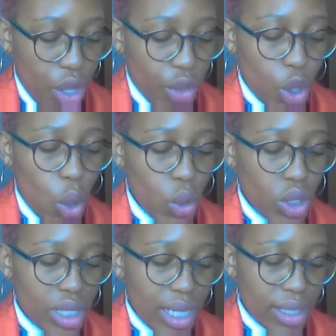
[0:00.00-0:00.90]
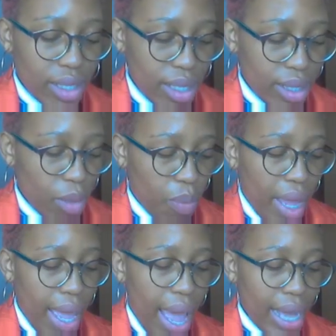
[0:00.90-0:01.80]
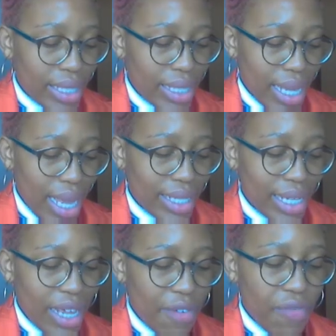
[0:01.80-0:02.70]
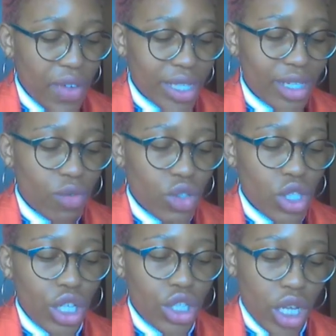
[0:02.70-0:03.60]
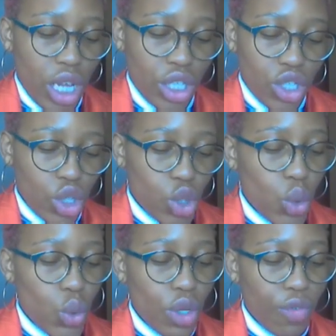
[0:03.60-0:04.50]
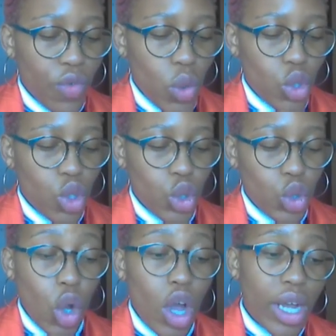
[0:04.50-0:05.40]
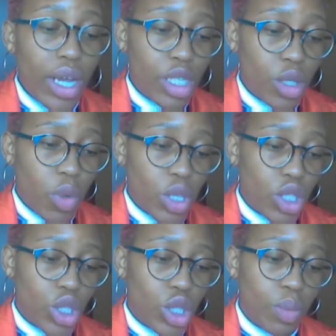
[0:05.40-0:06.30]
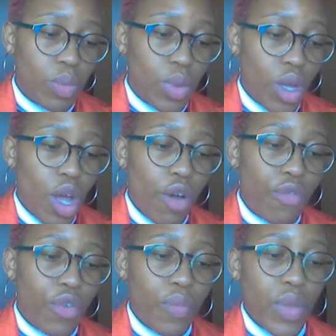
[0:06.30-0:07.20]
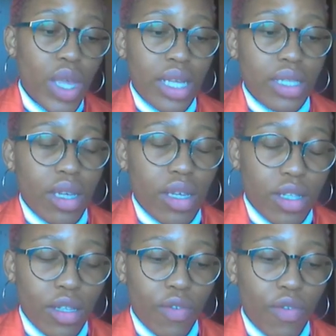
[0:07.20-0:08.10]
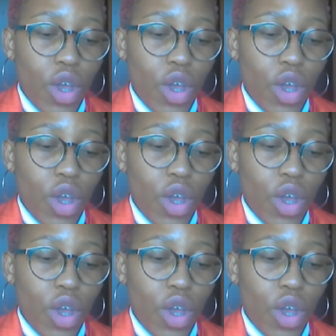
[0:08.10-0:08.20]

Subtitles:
The coach does this by acting as an effective change agent who evokes stronger sponsorship from the executive.